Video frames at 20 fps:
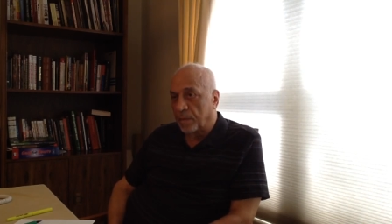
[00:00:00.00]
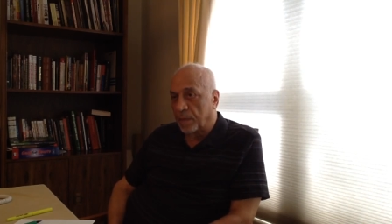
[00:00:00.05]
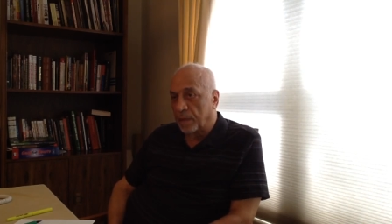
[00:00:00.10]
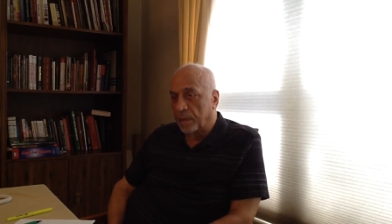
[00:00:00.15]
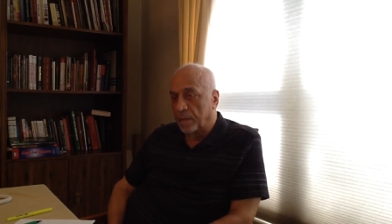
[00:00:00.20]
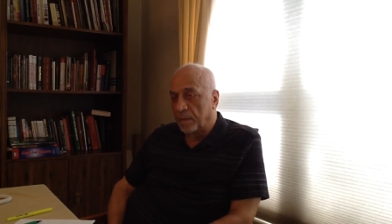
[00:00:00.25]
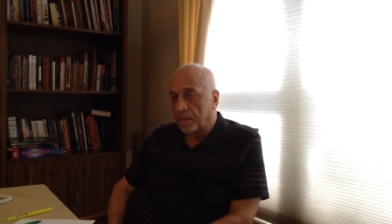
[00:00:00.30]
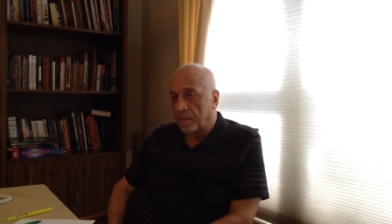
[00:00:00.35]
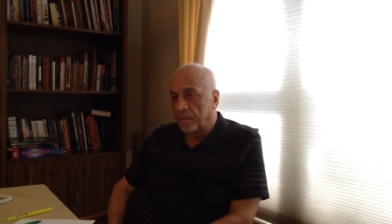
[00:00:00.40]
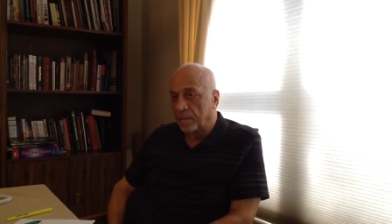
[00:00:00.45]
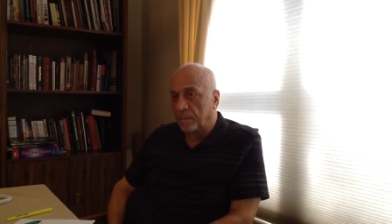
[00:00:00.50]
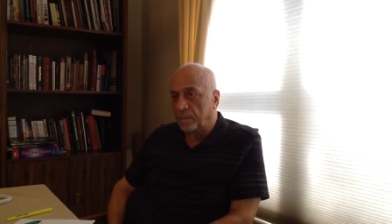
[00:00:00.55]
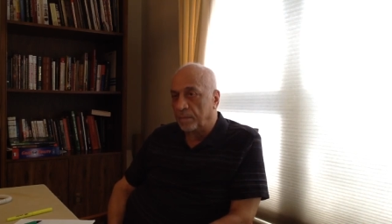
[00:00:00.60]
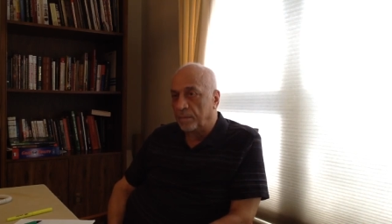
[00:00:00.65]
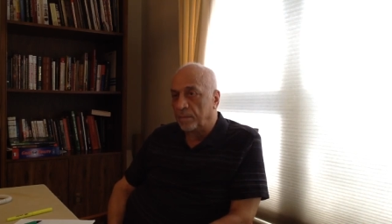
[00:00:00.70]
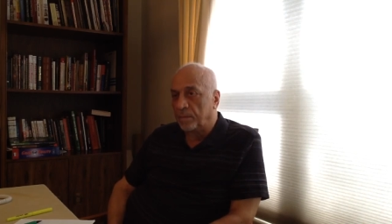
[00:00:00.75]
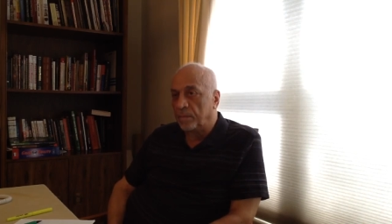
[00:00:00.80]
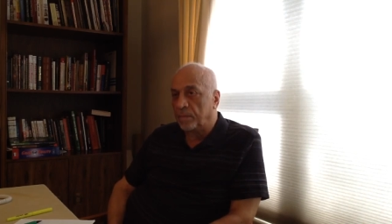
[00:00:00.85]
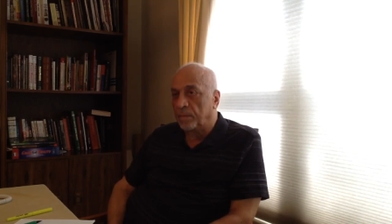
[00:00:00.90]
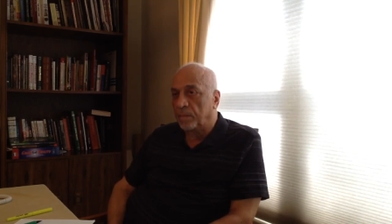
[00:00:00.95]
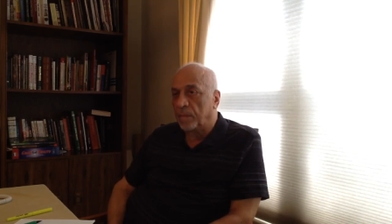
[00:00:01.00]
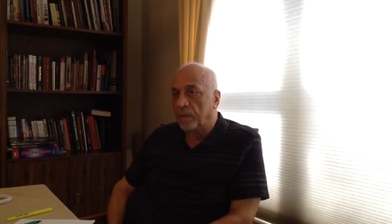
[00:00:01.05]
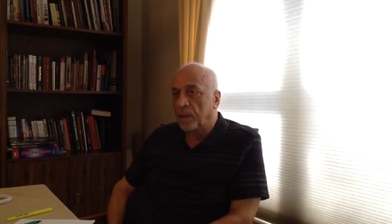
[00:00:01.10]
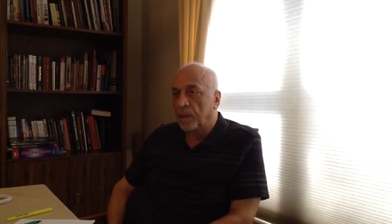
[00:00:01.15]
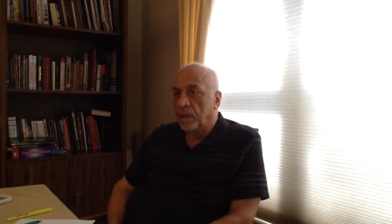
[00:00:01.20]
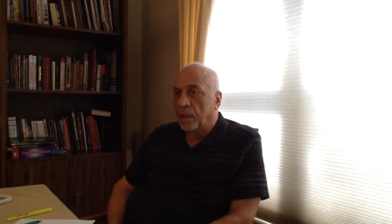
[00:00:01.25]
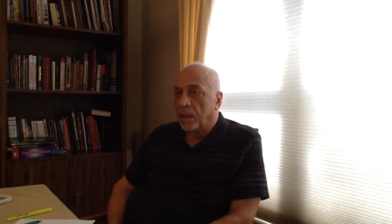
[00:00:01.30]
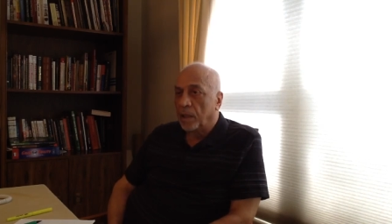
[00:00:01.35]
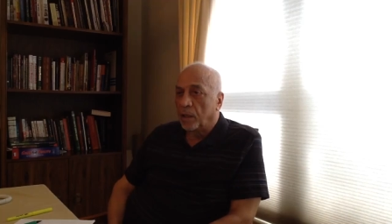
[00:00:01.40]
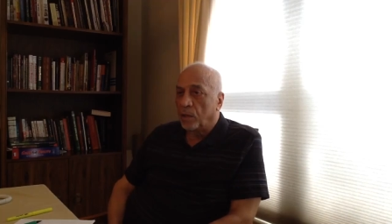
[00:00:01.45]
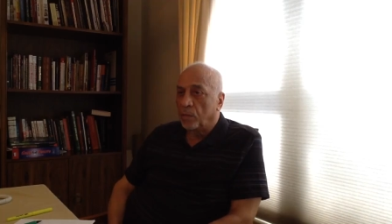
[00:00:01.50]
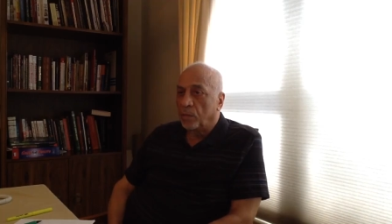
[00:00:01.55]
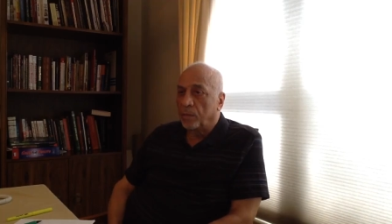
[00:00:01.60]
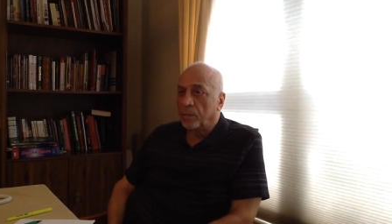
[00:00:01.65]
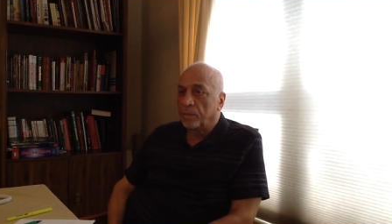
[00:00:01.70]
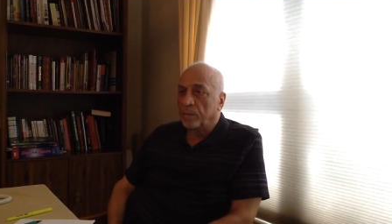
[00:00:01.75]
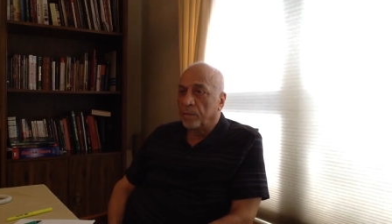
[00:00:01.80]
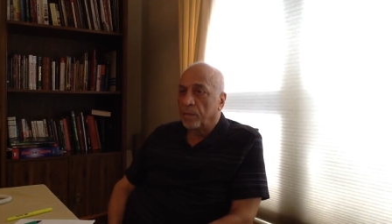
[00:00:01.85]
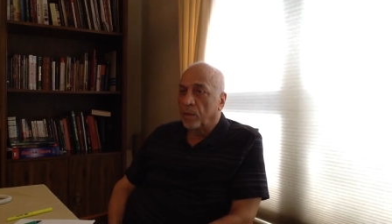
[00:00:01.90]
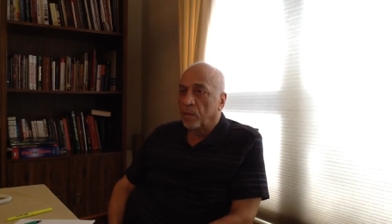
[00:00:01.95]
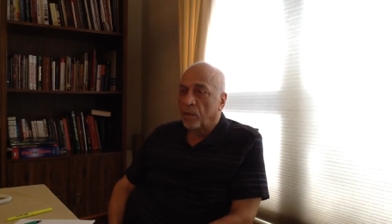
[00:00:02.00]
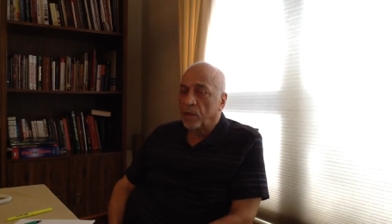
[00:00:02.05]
out on the path to financial enlightenment?